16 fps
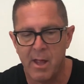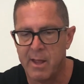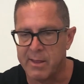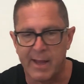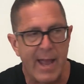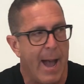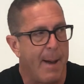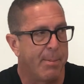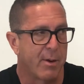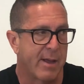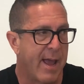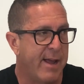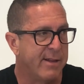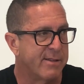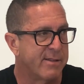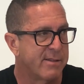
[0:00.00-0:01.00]
The capital
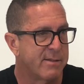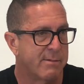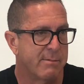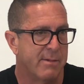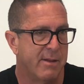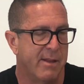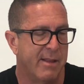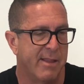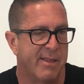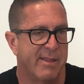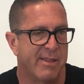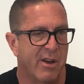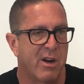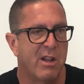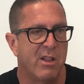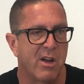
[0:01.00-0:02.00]
gains,
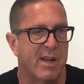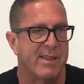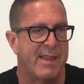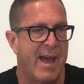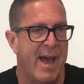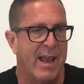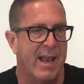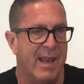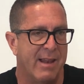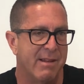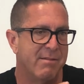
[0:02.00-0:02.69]
they're going to look at that